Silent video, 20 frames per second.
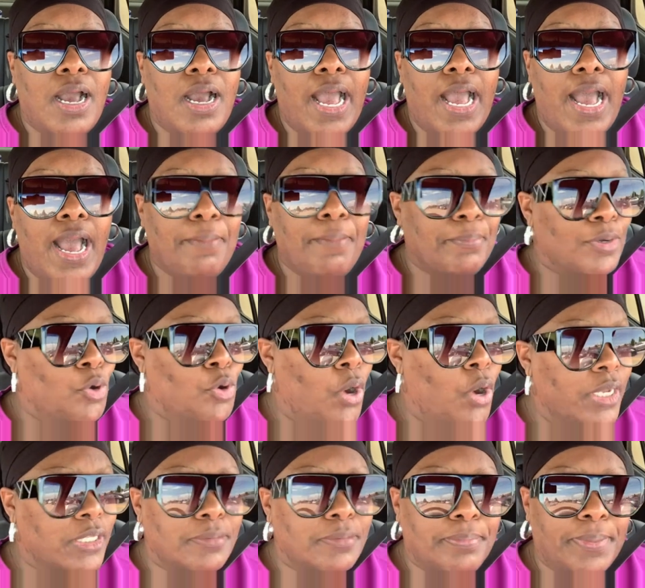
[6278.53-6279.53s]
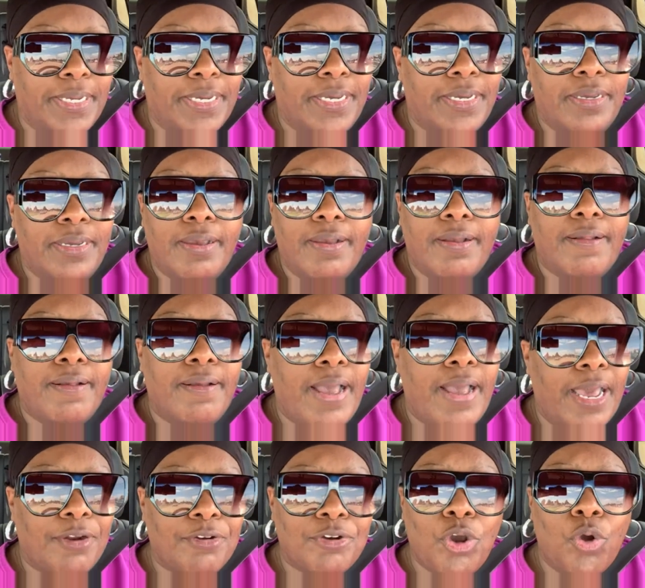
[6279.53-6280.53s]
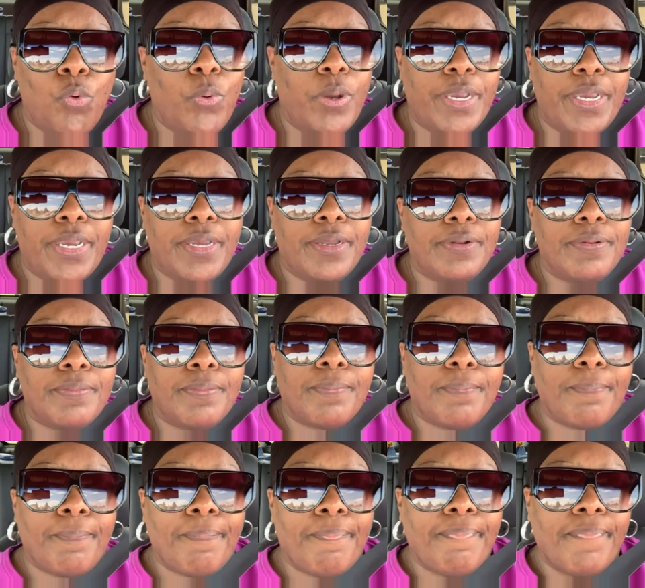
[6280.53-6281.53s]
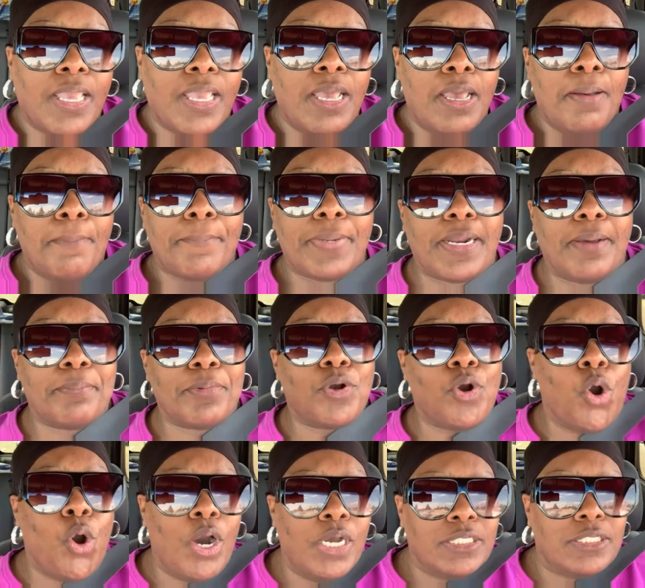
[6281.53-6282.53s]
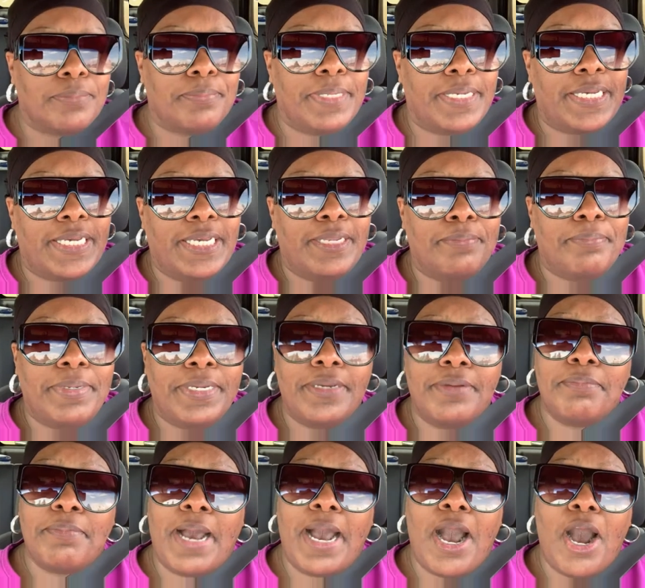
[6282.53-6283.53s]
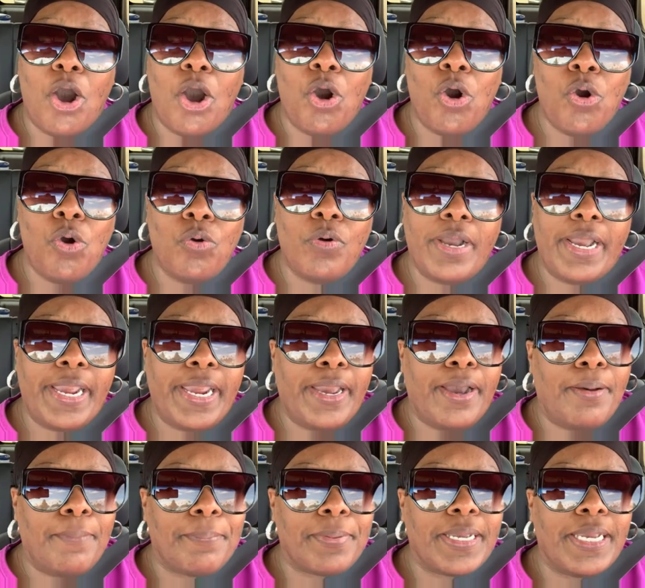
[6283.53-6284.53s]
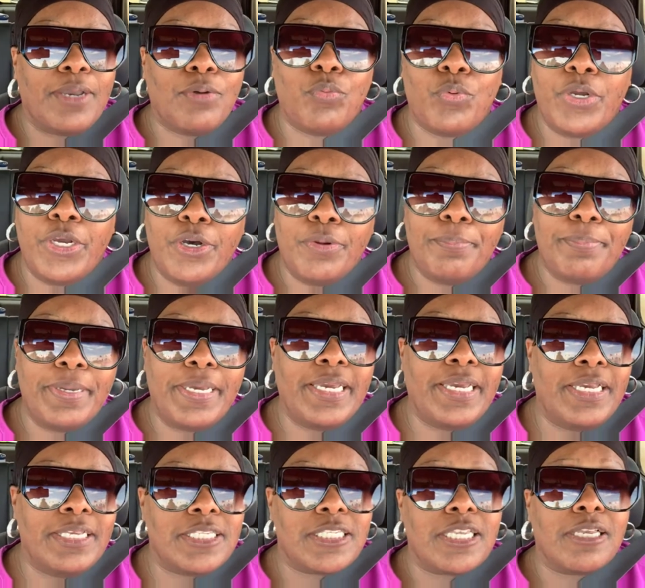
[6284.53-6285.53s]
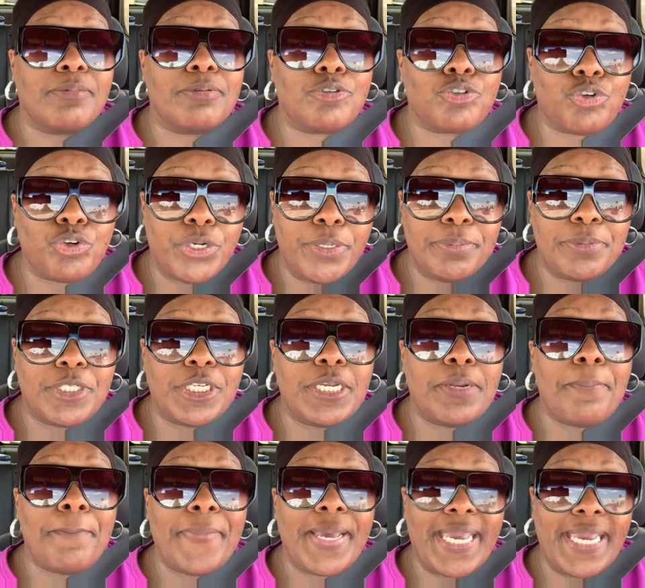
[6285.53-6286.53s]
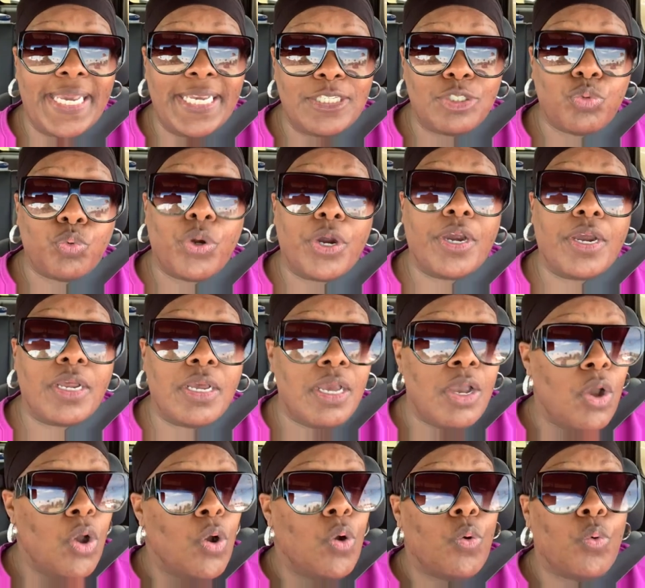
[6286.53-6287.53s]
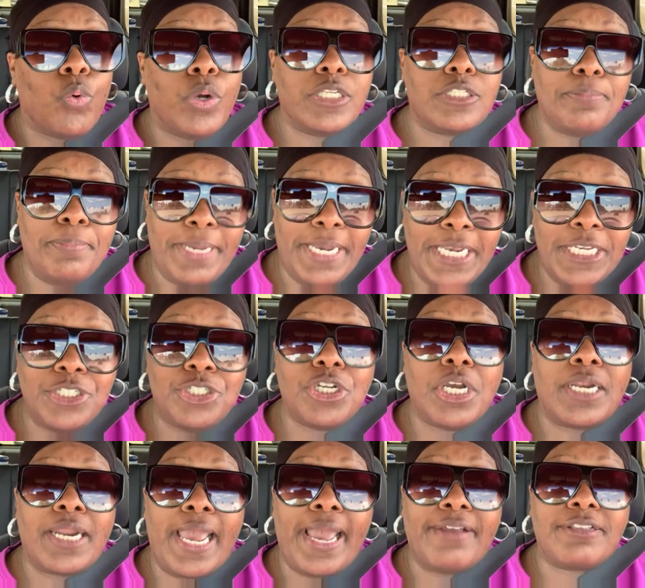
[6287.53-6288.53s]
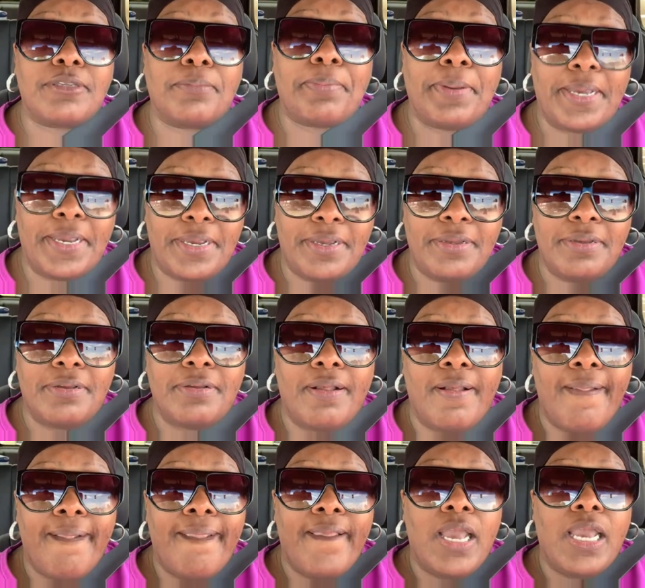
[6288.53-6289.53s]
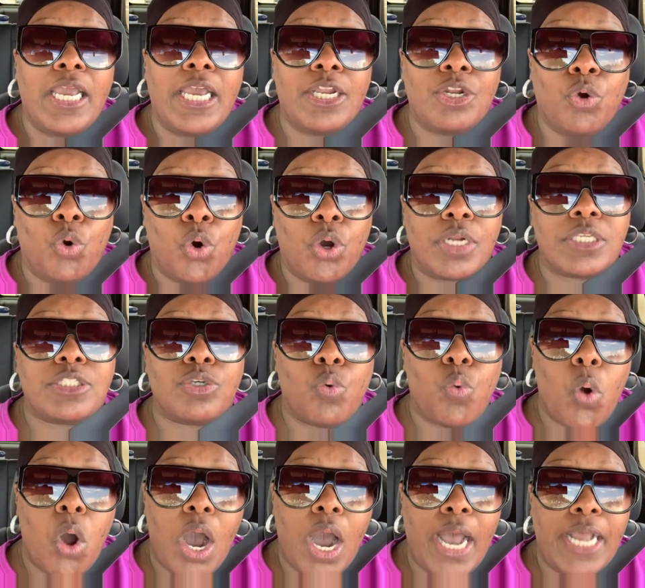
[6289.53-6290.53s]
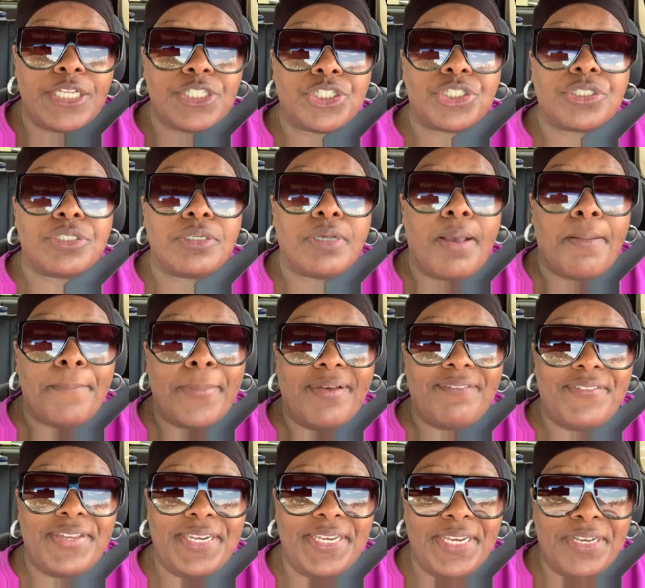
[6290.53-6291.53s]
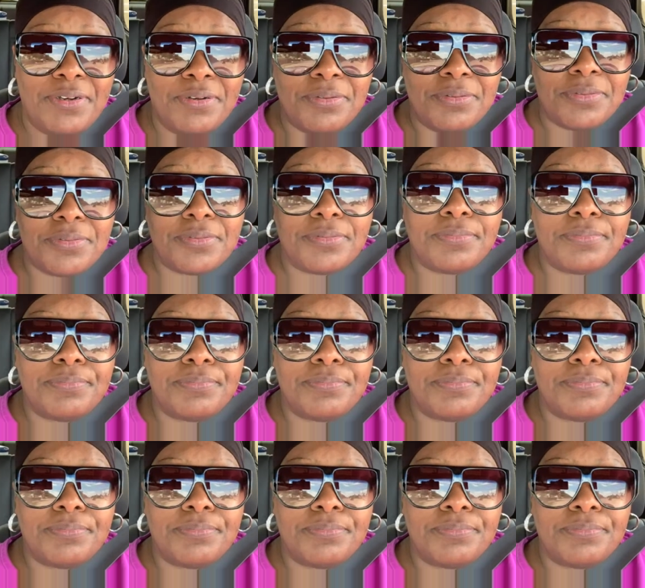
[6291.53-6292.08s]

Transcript: I'm going to be, I don't know when, but I'm going to be getting me my own app. It will be subscription based, where which means you're gonna have to pay in order to watch my videos.